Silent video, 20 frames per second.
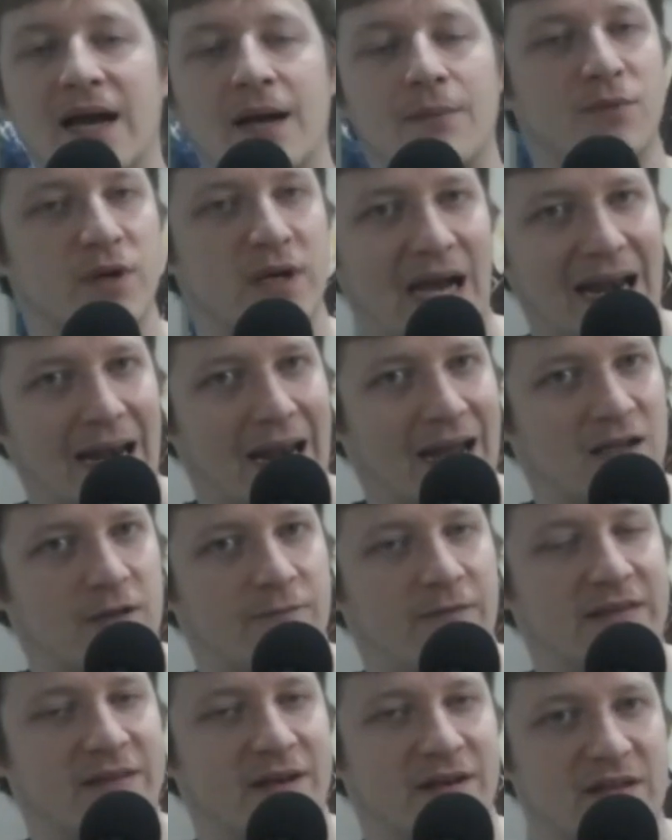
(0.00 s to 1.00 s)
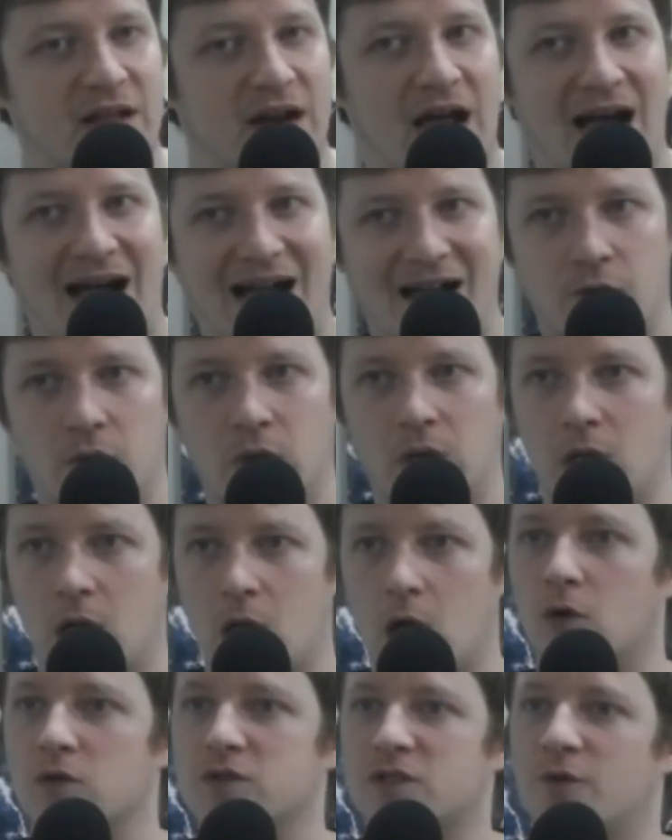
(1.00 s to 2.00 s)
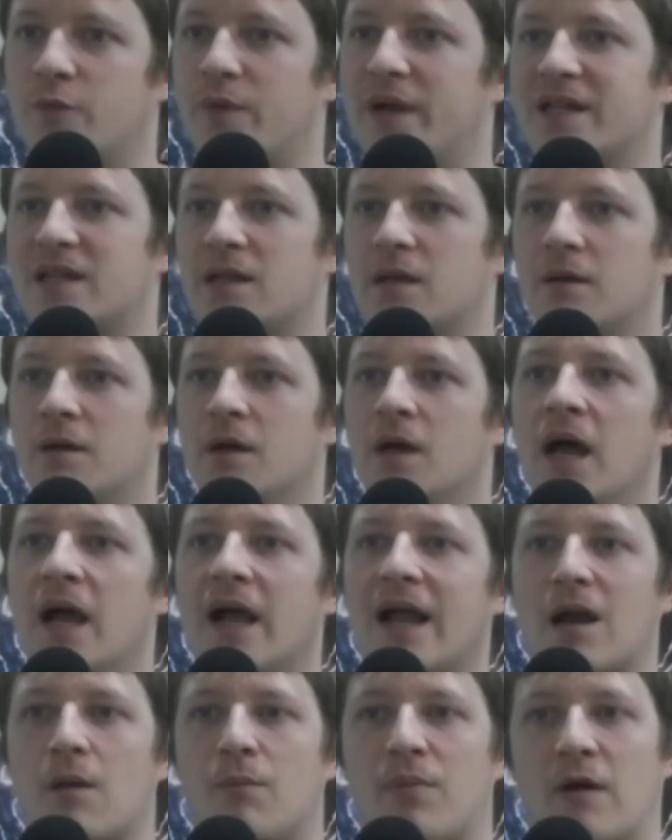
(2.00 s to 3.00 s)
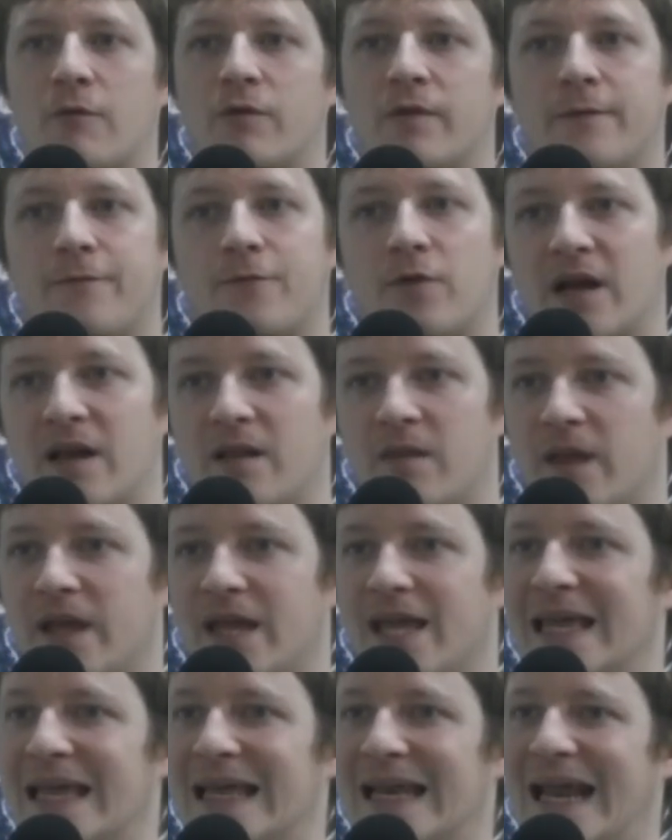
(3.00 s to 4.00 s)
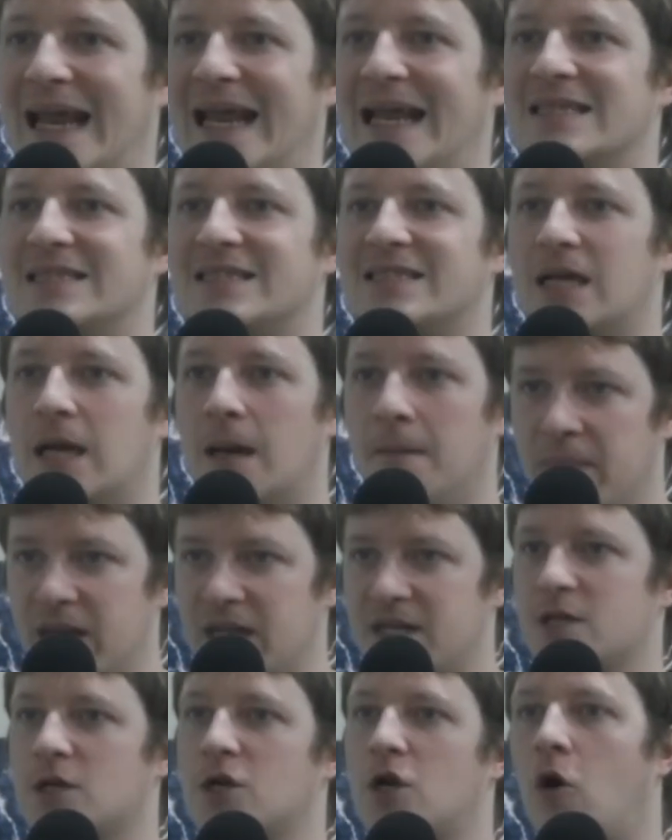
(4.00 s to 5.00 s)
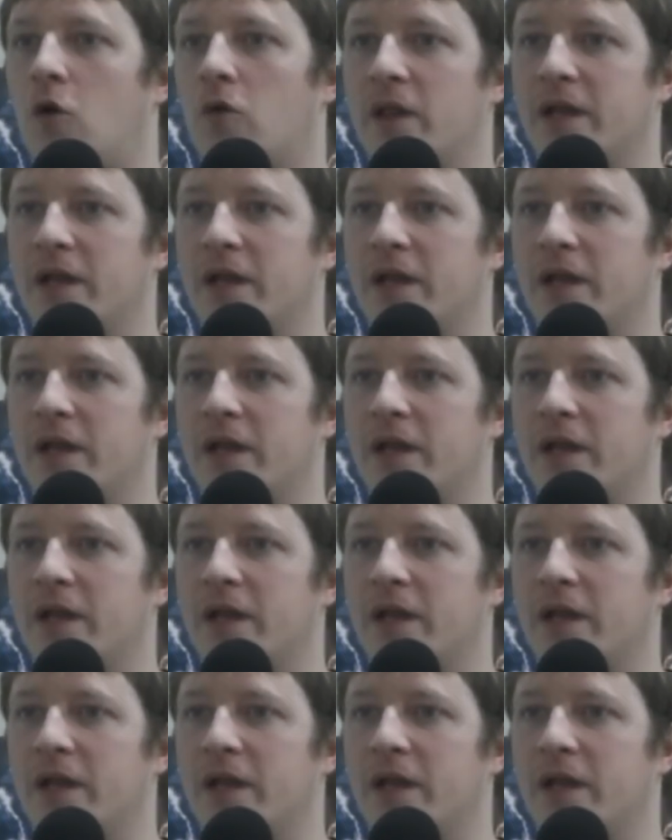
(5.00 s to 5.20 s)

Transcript: I like the fact that it's not a high or a low, so that we get to kind of block with it for anything. Enhance, commit,